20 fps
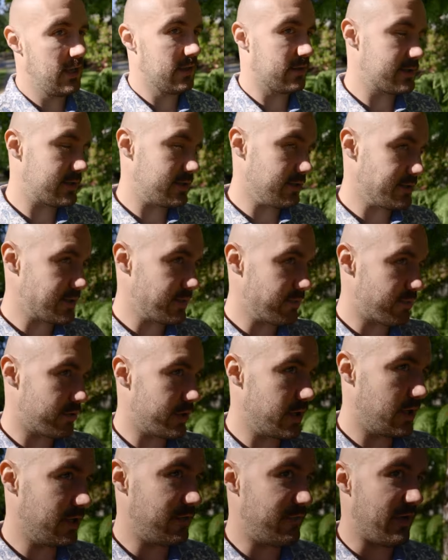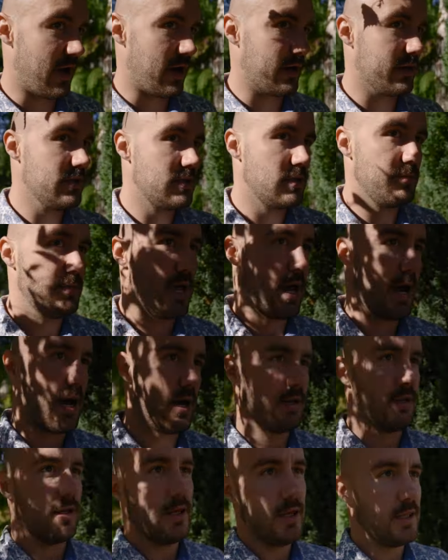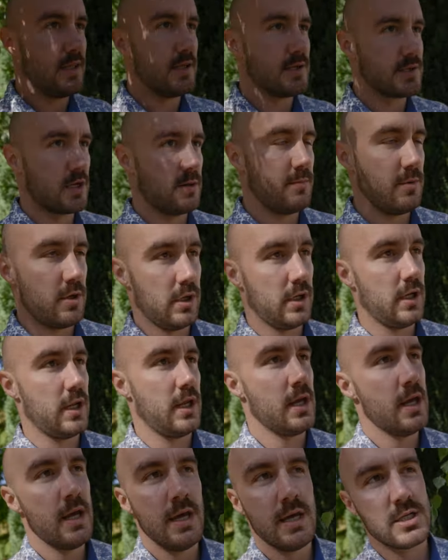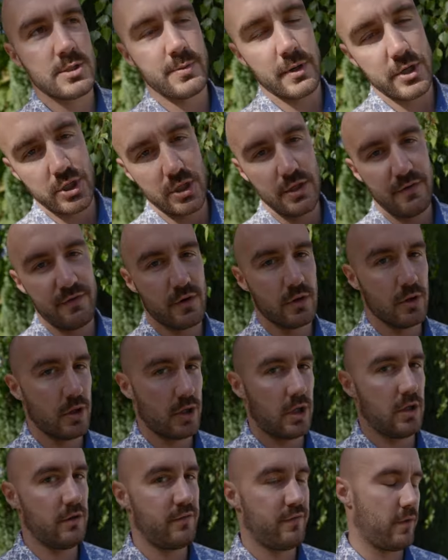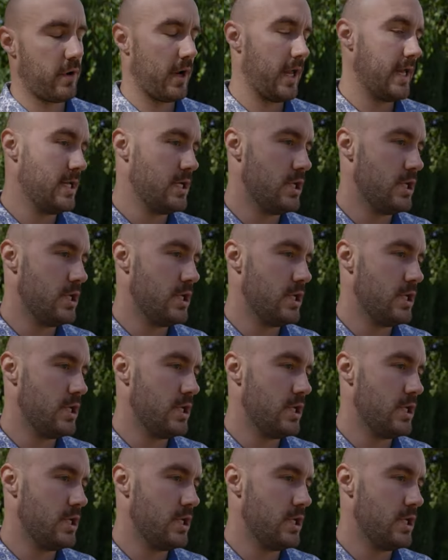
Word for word: There's still some pretty good value to be had in this community, especially if you're looking for a